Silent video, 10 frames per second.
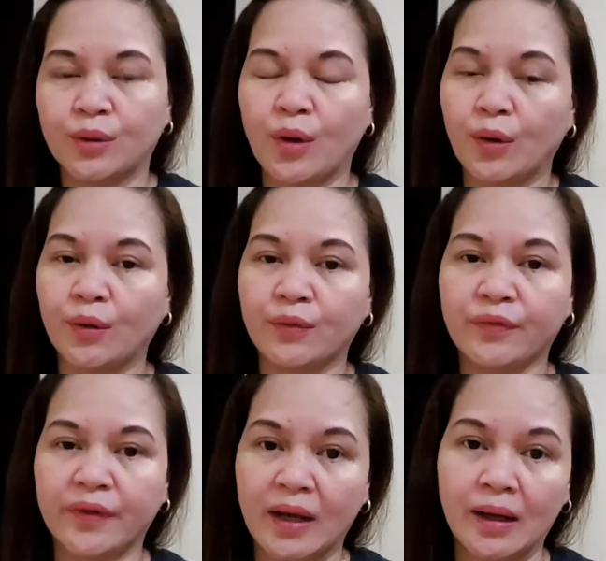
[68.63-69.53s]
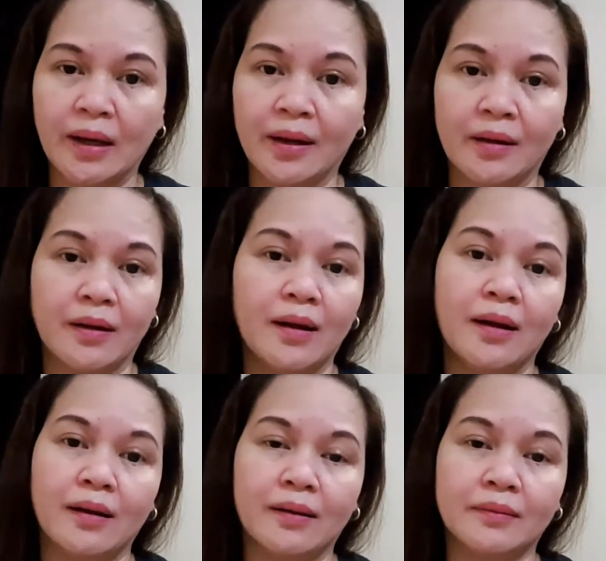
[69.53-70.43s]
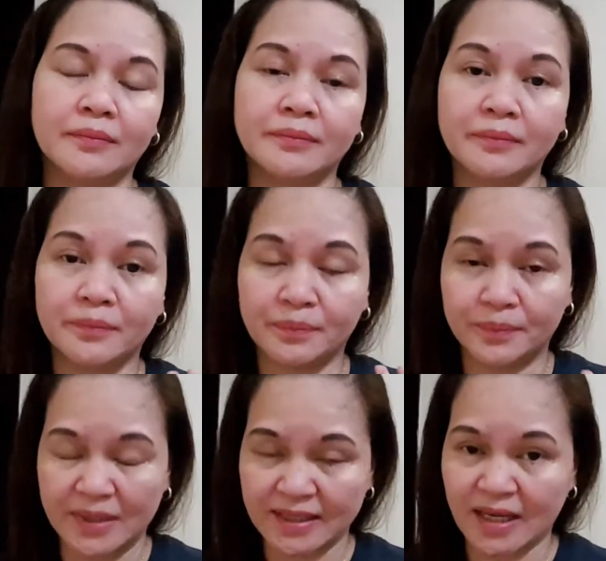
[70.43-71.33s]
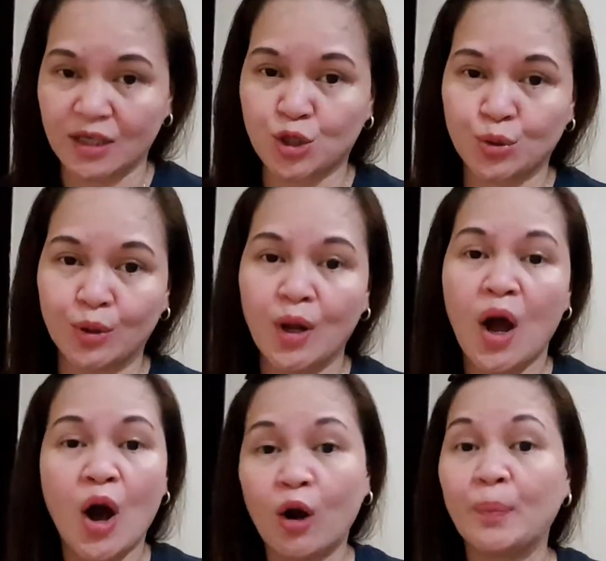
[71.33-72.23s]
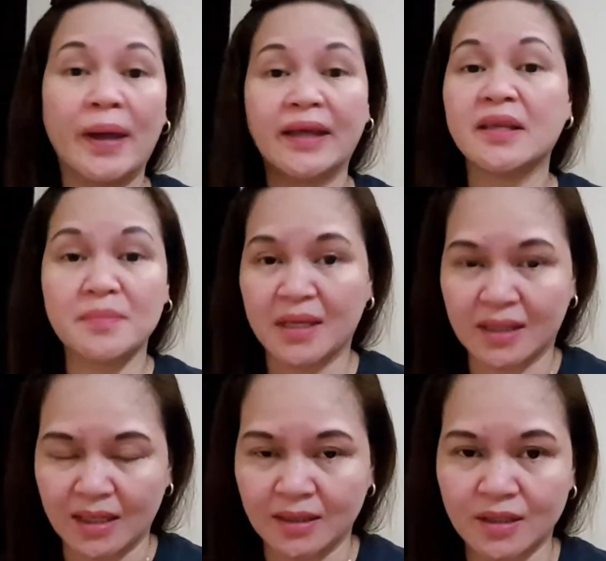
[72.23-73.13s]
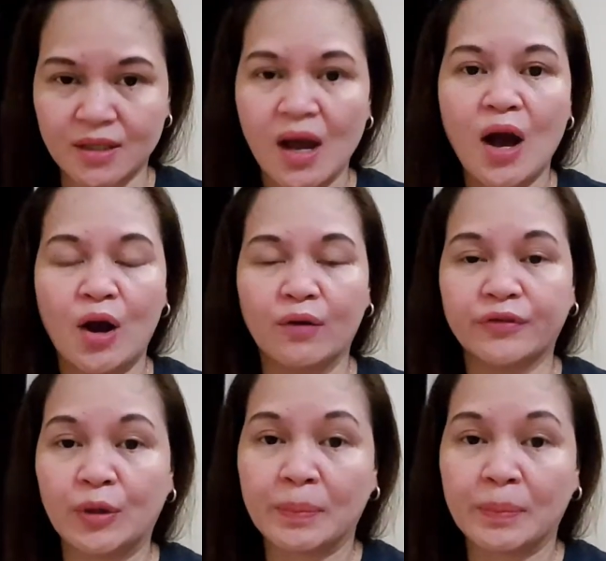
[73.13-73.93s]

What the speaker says: of the schedule of any meetings of your